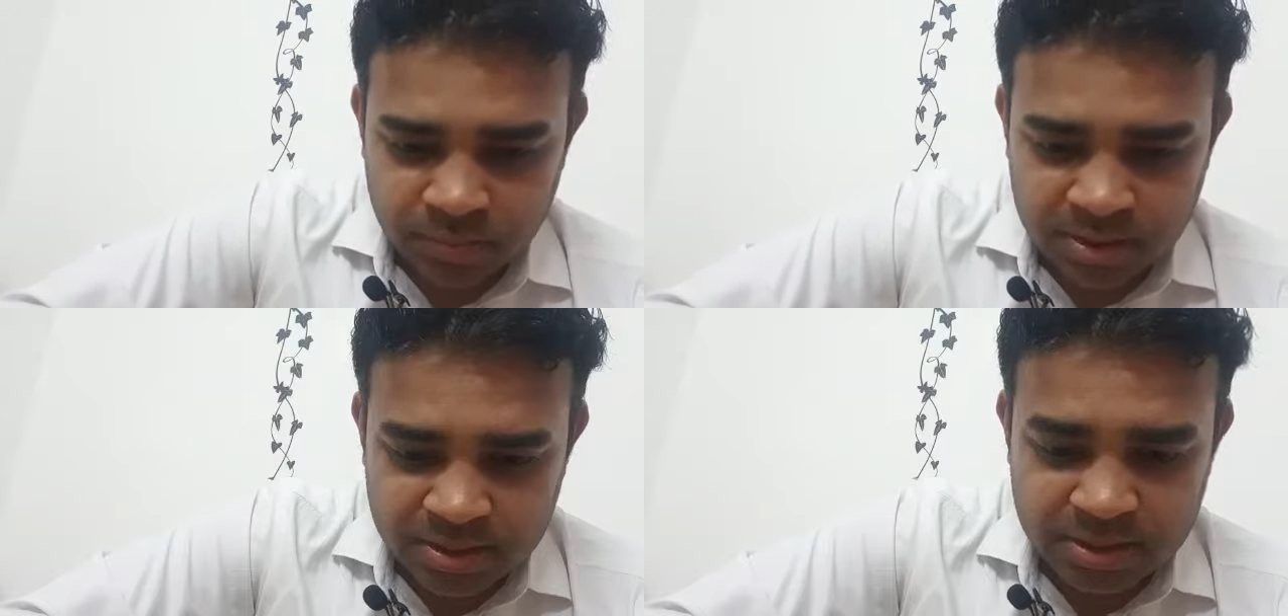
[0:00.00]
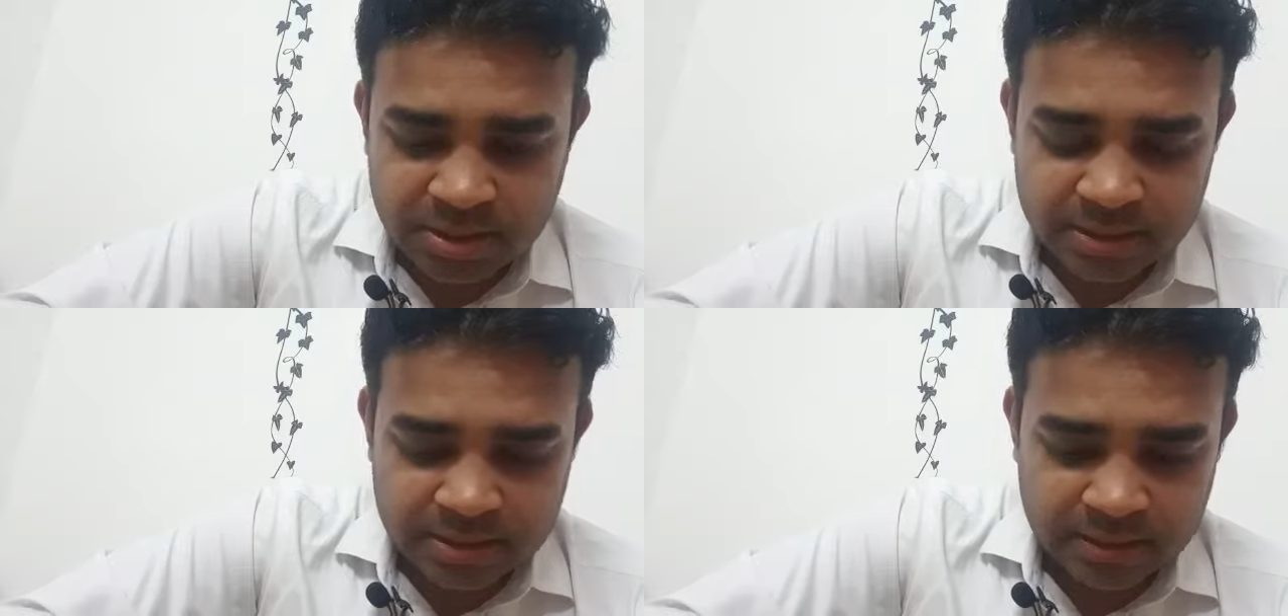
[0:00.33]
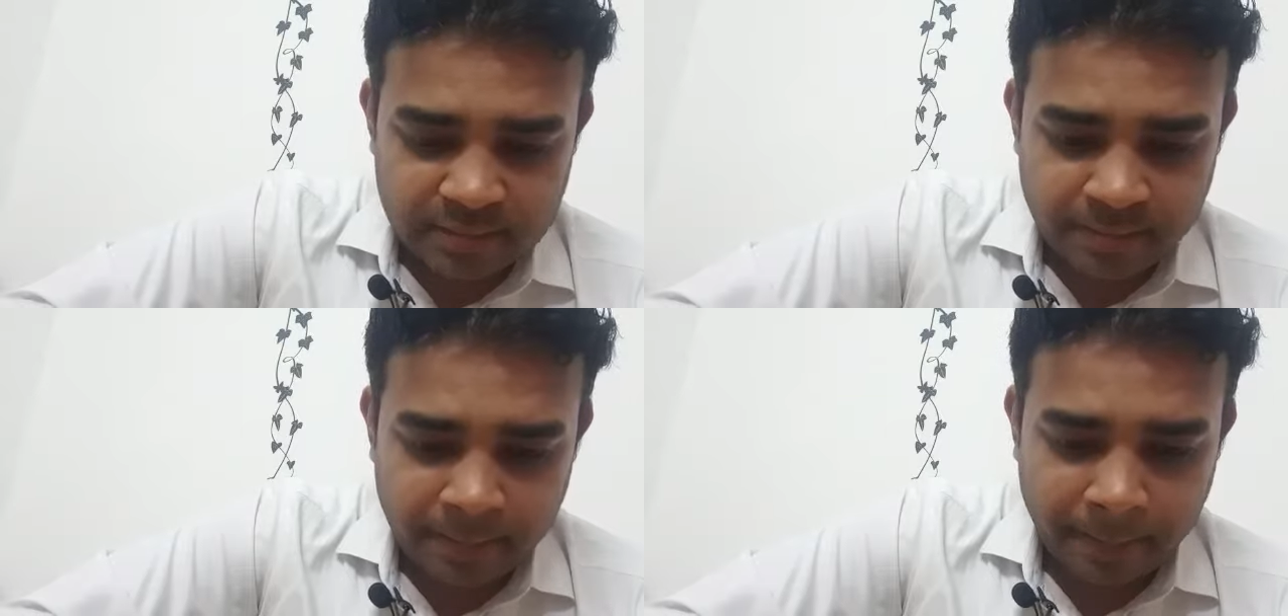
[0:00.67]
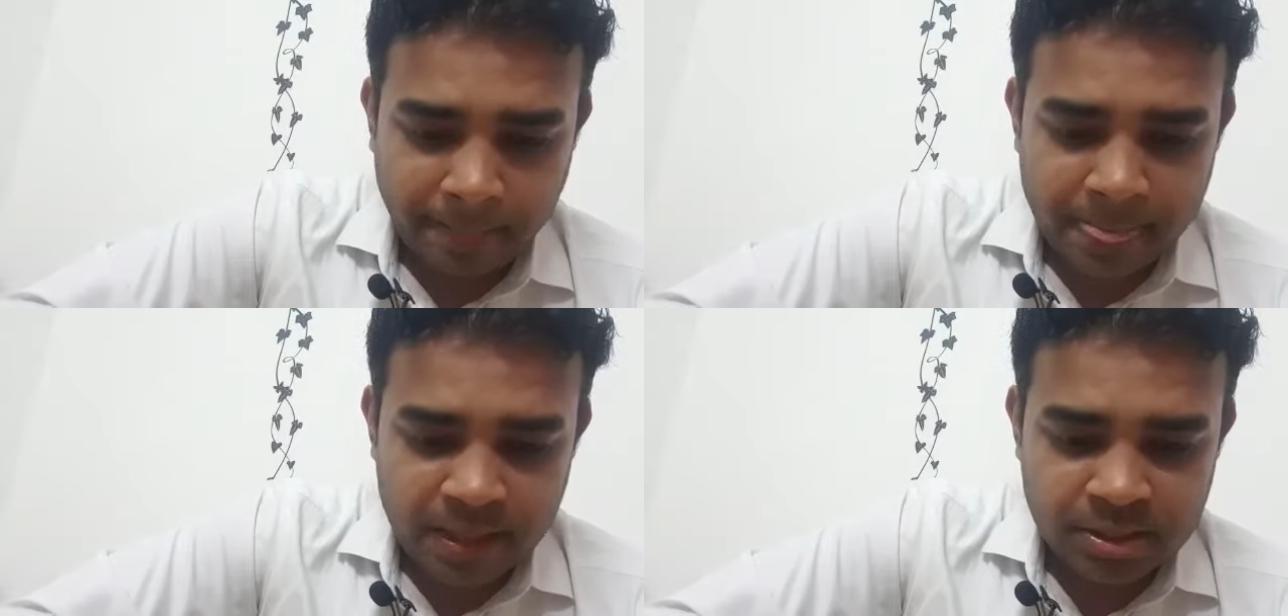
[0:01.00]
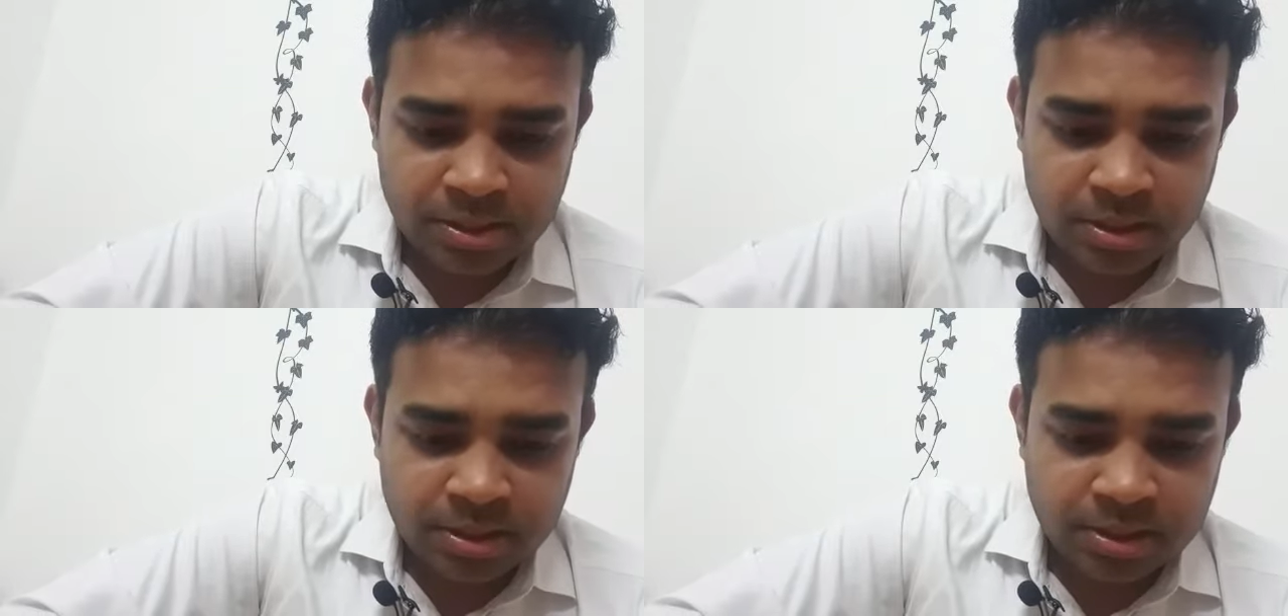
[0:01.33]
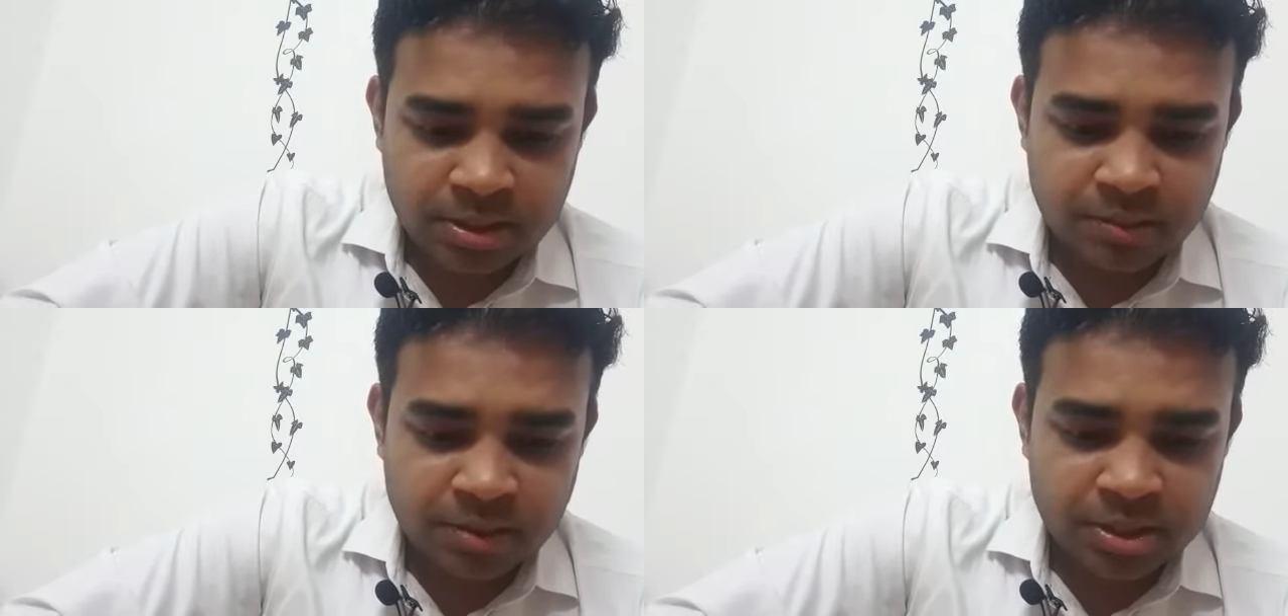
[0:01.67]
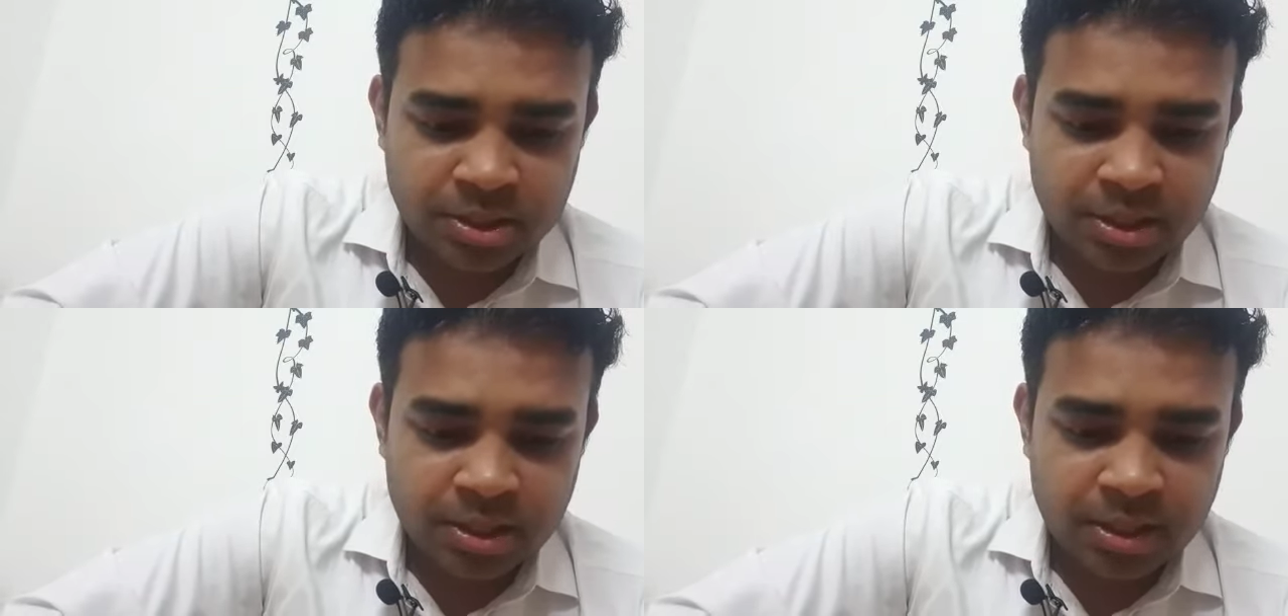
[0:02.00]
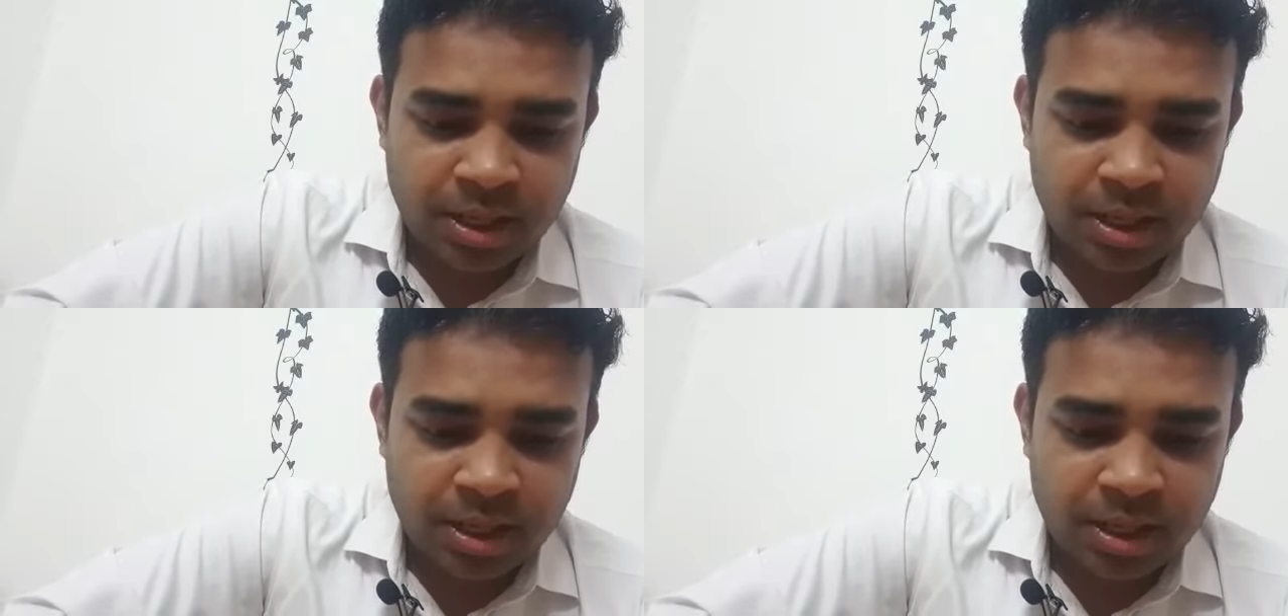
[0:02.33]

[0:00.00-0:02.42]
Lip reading: citizen. Churches were shut